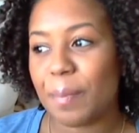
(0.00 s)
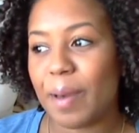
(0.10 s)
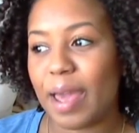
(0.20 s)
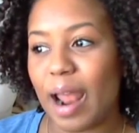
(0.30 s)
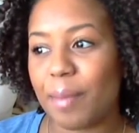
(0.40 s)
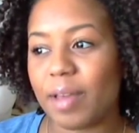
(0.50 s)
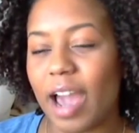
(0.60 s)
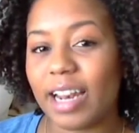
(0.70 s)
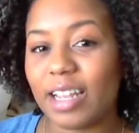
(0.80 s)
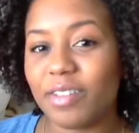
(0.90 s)
But I'm
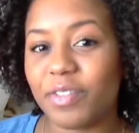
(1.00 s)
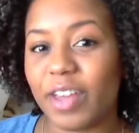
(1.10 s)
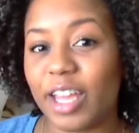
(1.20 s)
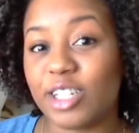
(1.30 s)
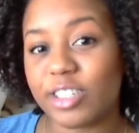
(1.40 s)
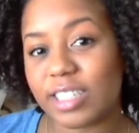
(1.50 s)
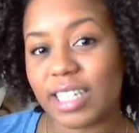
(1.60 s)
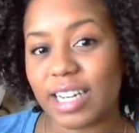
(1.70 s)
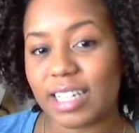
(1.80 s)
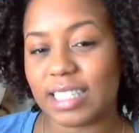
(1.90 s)
kind of
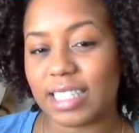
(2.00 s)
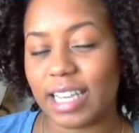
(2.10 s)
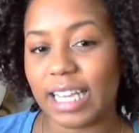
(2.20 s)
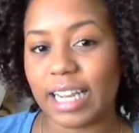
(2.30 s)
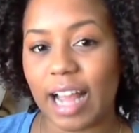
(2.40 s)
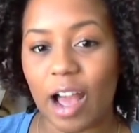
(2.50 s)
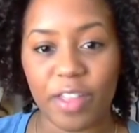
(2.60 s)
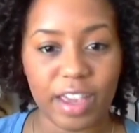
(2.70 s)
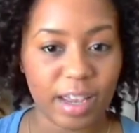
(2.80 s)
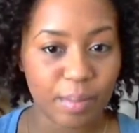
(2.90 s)
interested in seeing how
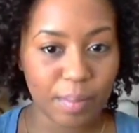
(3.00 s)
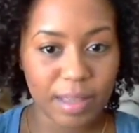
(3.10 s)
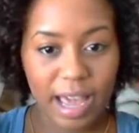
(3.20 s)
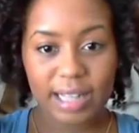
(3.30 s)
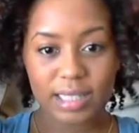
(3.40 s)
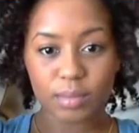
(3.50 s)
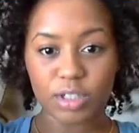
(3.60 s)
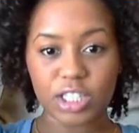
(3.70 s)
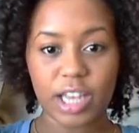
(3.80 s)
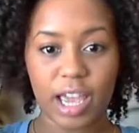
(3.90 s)
they can maybe add some
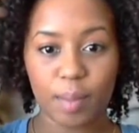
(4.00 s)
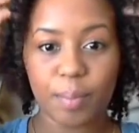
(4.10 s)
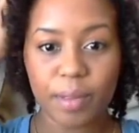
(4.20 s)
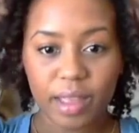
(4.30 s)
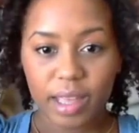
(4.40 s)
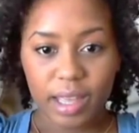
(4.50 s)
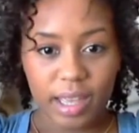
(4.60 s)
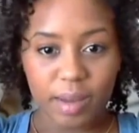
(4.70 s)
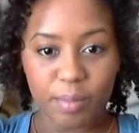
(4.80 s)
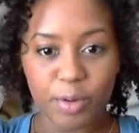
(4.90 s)
shape
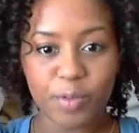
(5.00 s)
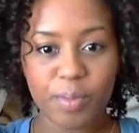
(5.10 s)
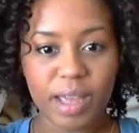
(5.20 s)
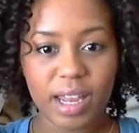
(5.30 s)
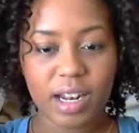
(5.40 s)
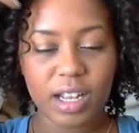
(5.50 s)
and movement.